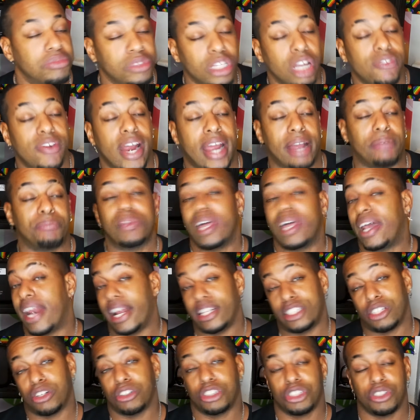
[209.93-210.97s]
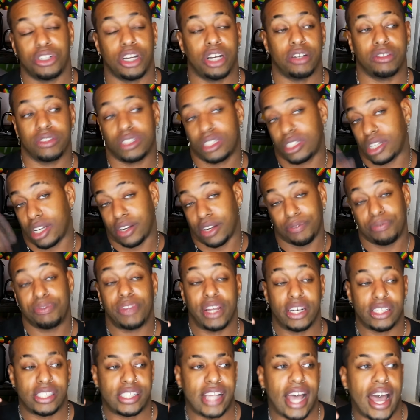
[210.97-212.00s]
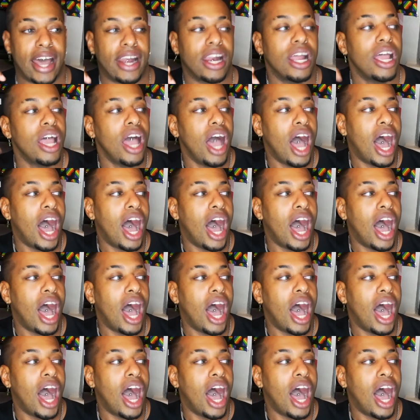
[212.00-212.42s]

You're right, and I don't do notes, so there's that.